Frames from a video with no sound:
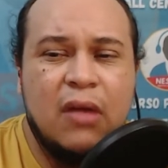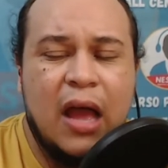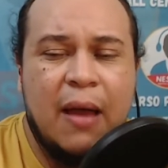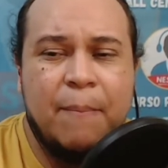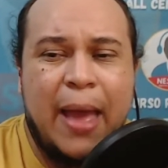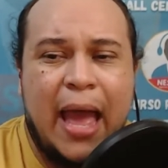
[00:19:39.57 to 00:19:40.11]

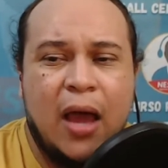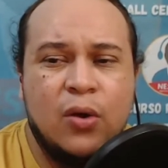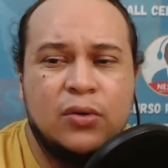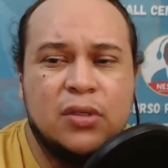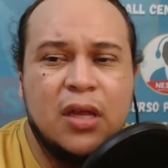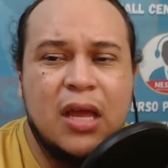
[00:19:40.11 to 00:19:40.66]

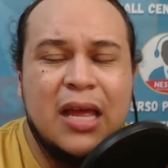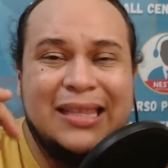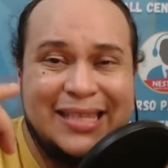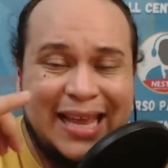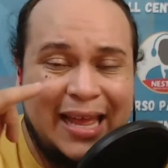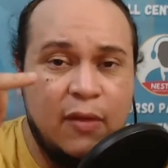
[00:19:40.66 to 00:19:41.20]
about
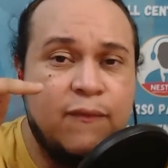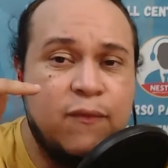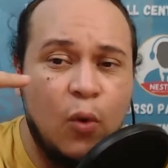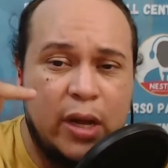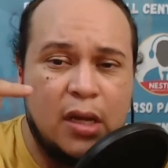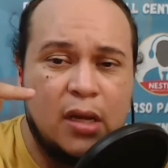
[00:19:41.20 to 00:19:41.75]

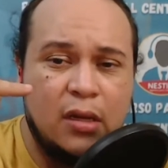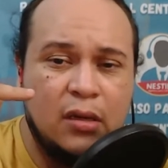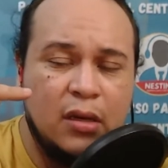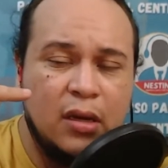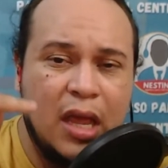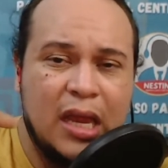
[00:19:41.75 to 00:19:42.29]
telephoning
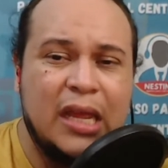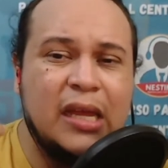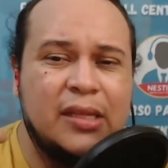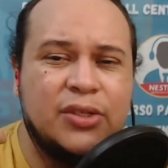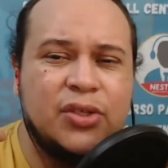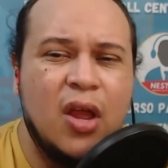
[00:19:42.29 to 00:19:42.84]
in
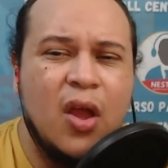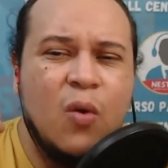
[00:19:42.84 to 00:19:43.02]
English?